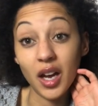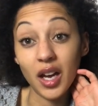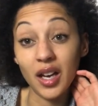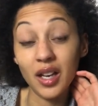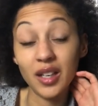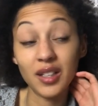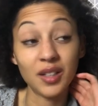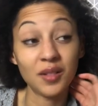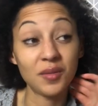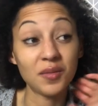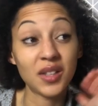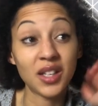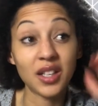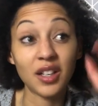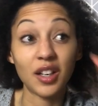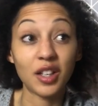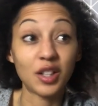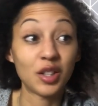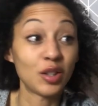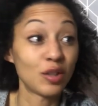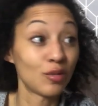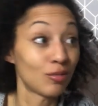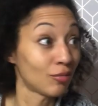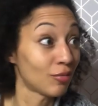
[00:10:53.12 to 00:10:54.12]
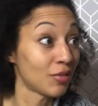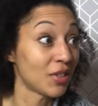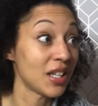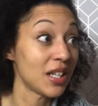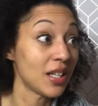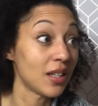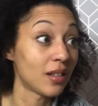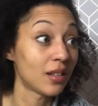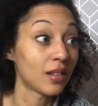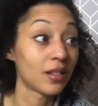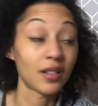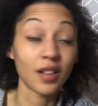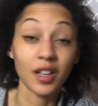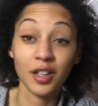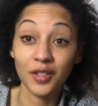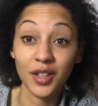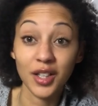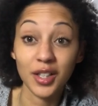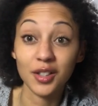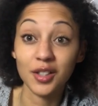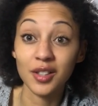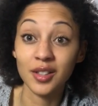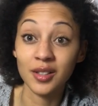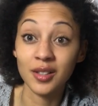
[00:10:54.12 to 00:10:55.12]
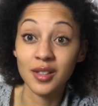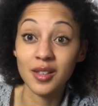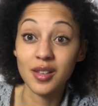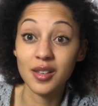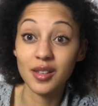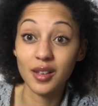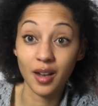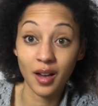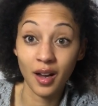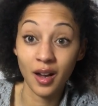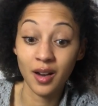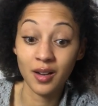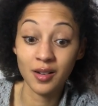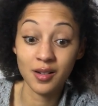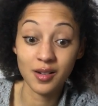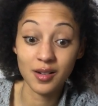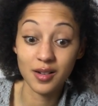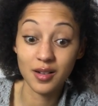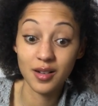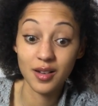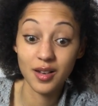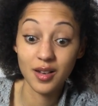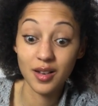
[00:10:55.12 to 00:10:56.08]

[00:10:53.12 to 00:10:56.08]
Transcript: I don't think I could read directions and